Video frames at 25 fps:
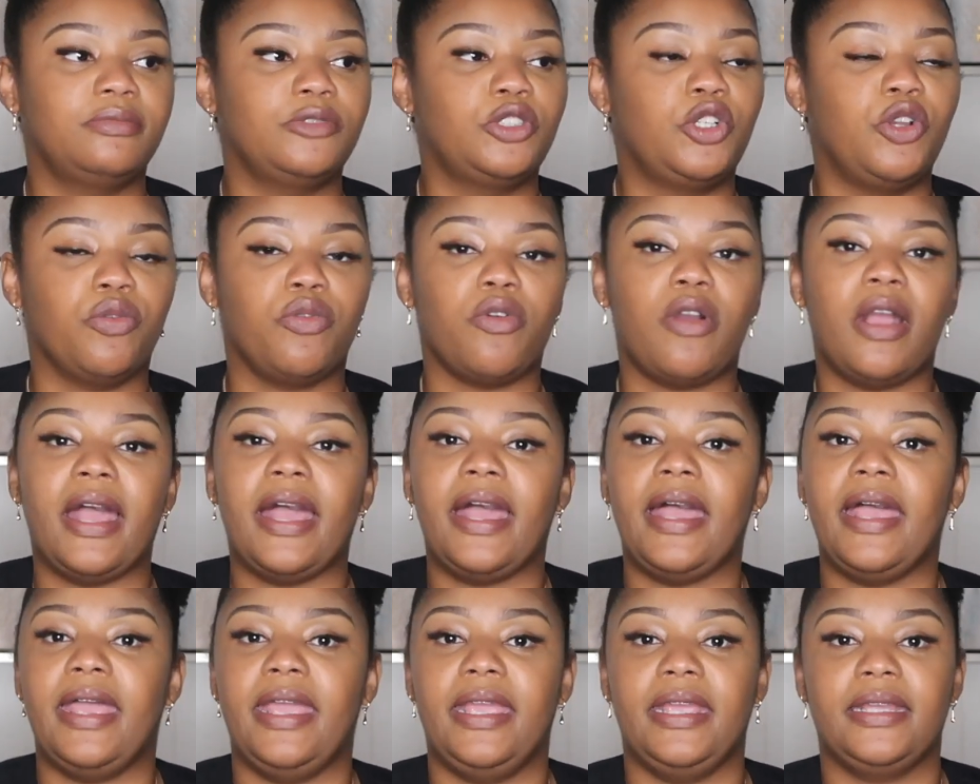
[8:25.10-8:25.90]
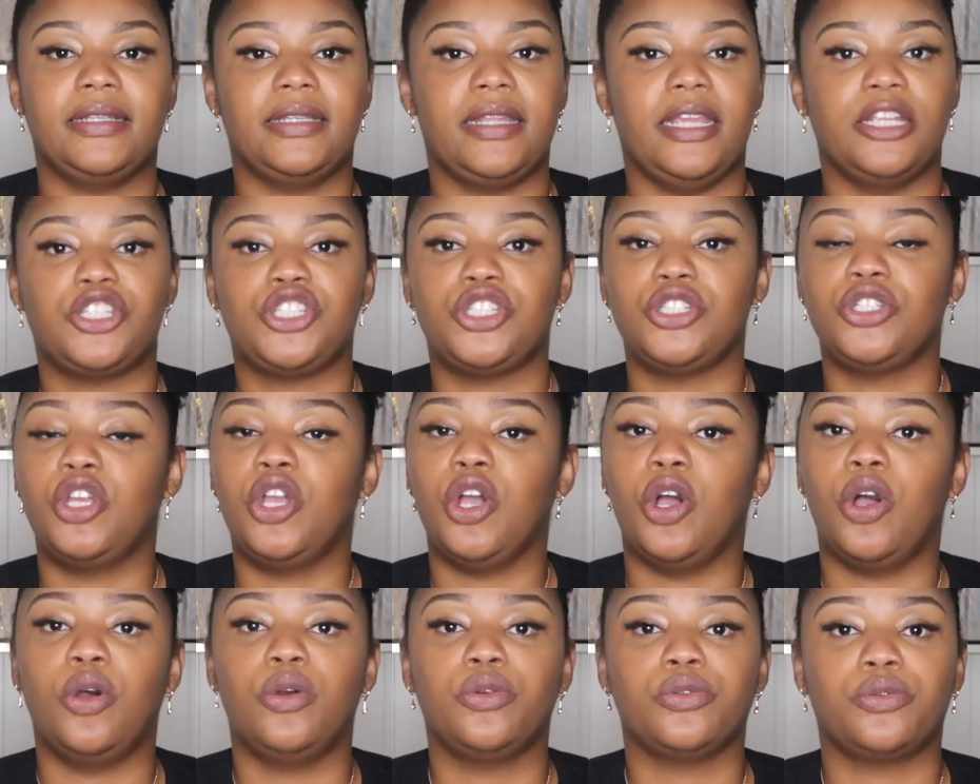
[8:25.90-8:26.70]
grind that you
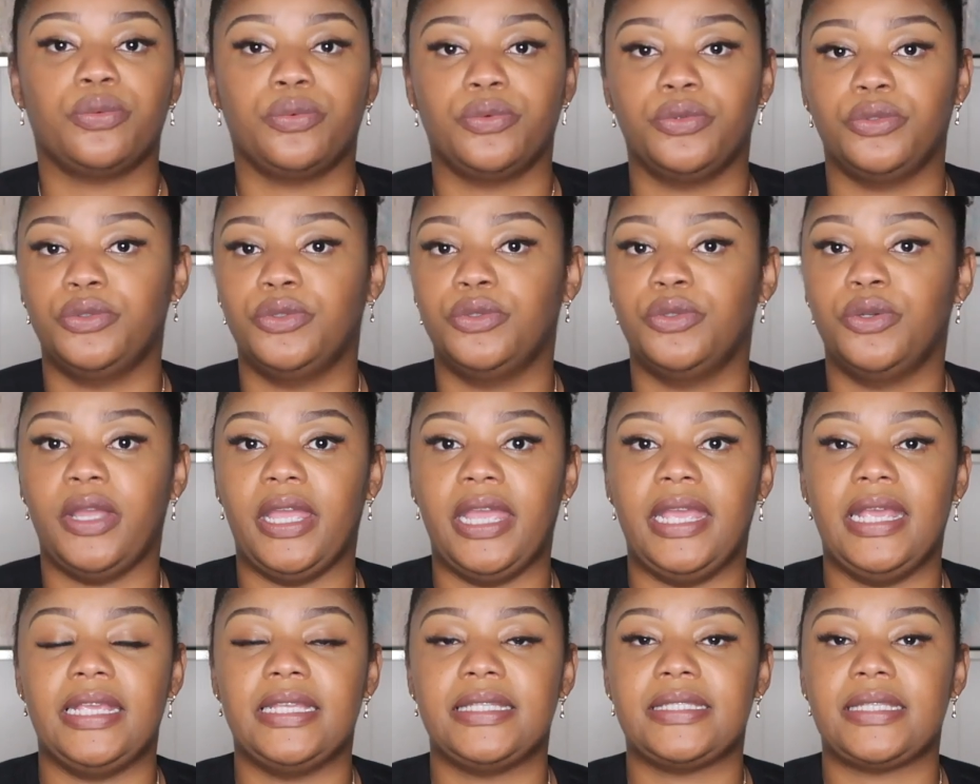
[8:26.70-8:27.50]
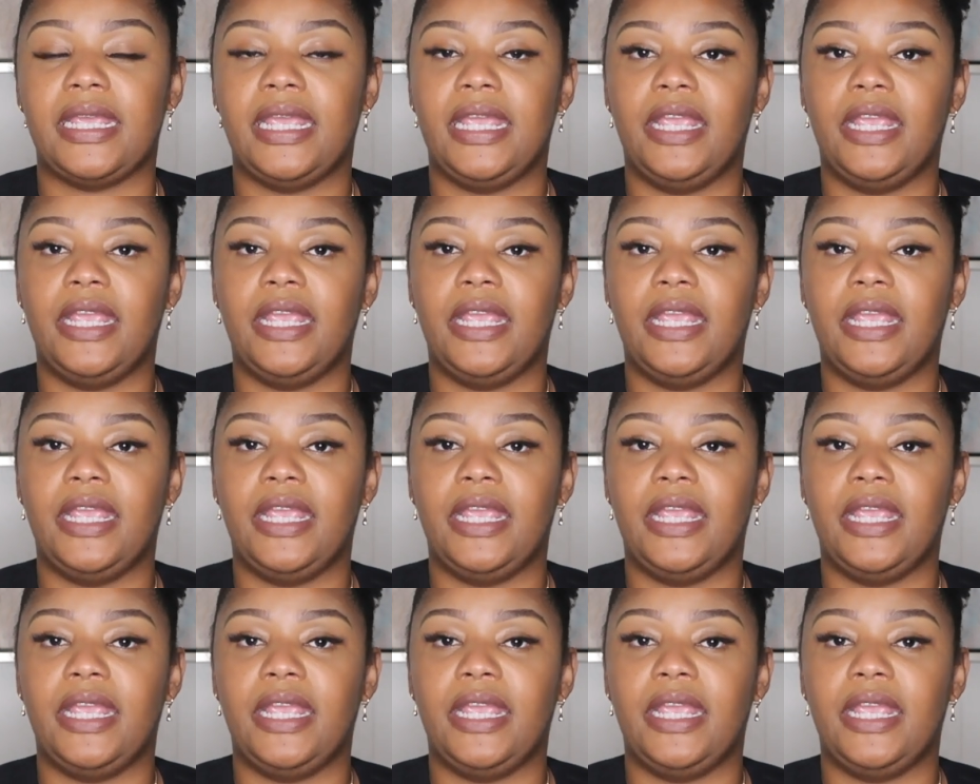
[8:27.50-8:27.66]
go through as